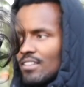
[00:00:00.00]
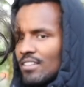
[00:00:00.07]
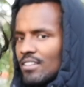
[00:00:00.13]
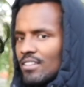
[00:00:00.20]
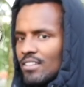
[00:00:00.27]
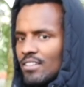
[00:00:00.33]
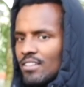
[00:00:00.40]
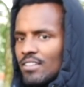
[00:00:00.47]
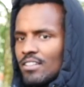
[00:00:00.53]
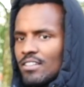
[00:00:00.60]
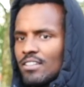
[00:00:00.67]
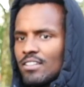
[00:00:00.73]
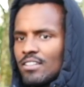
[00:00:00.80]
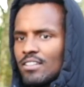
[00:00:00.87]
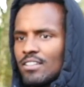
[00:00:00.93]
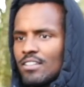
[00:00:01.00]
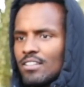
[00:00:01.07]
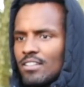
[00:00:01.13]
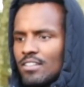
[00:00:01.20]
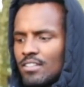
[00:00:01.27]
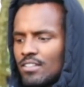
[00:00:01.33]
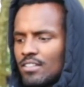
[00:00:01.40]

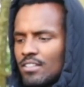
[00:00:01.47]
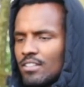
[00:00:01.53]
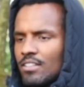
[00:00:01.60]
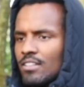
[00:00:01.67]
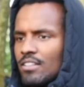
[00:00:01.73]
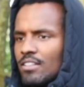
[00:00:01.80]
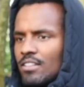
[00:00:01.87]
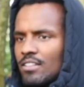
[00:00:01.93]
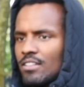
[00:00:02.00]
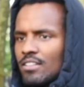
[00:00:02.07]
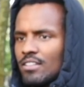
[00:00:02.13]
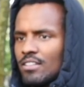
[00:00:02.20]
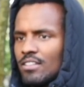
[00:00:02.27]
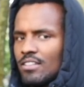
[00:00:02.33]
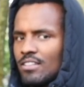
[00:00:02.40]
[no speech]